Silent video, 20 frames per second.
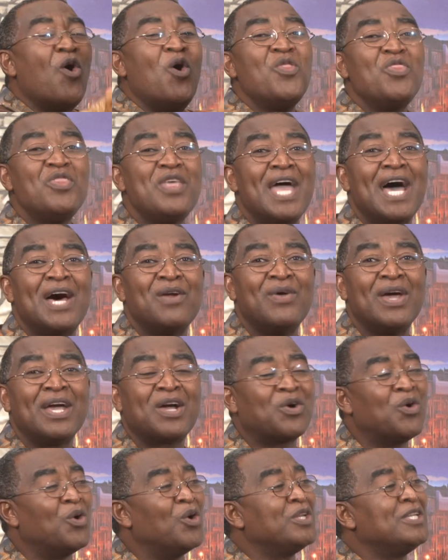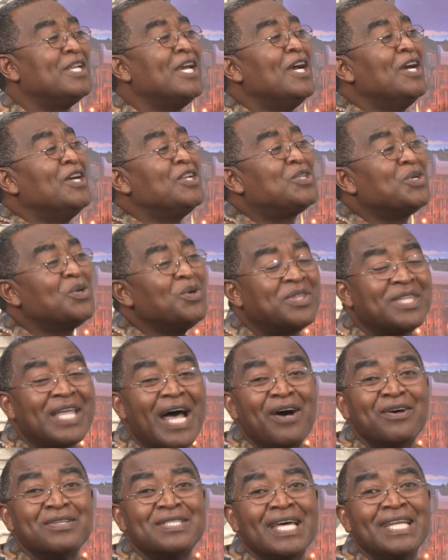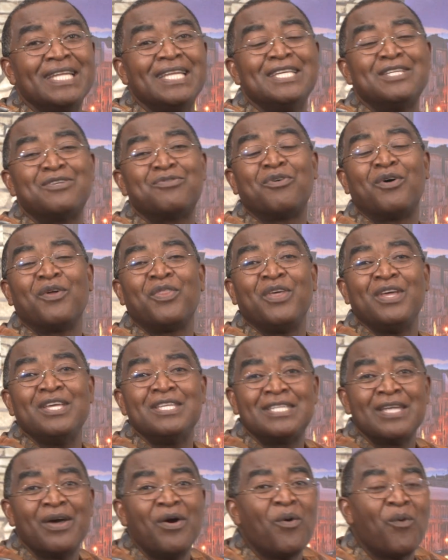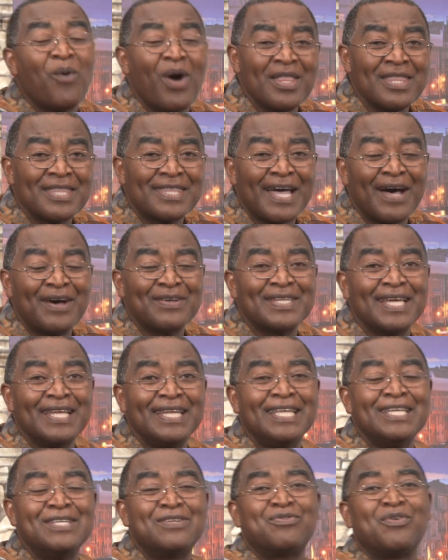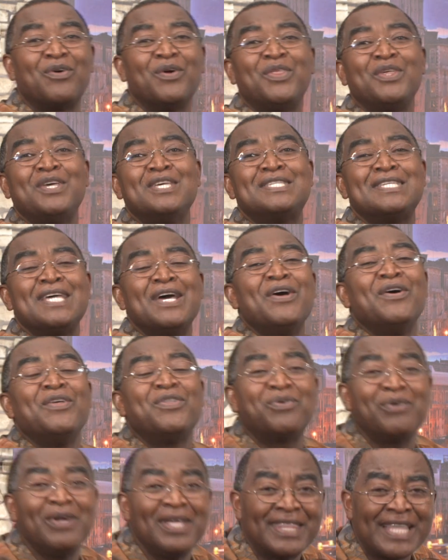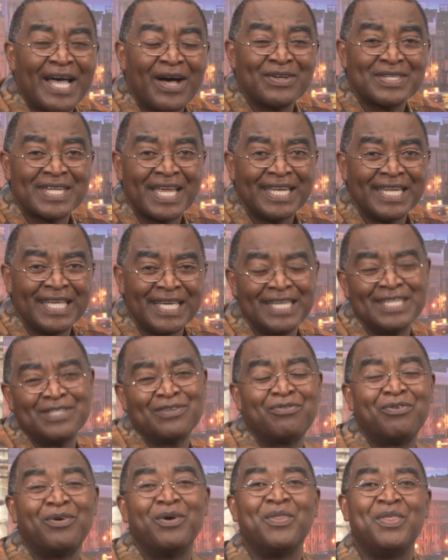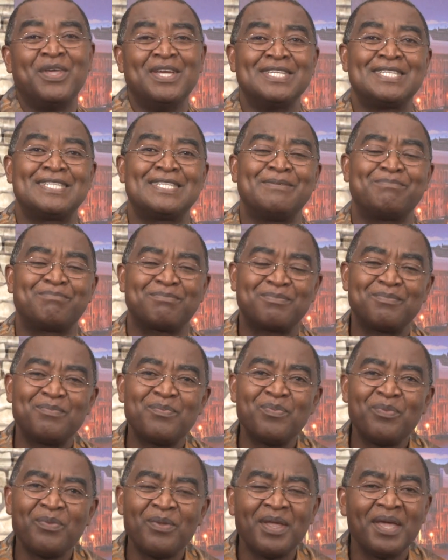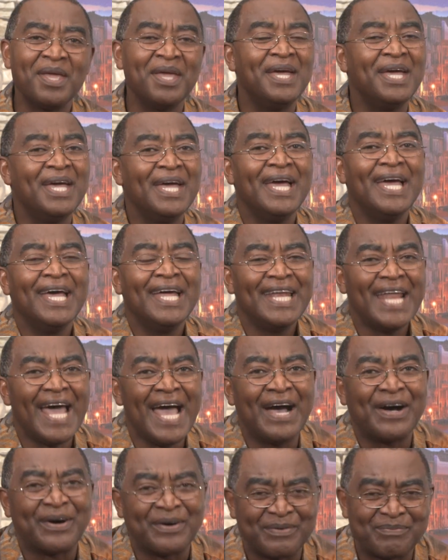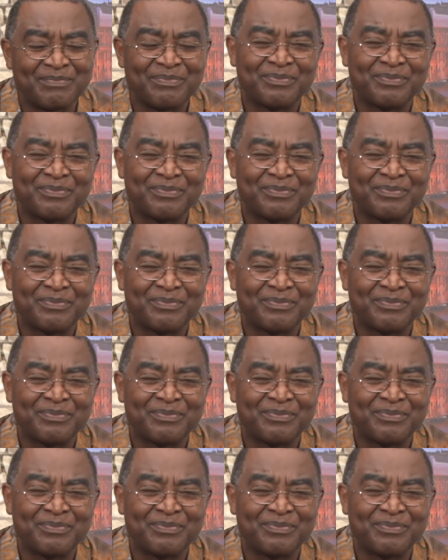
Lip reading: on their record 2,000 is for this, 1,000 is for this, 3,000 is for this. Now,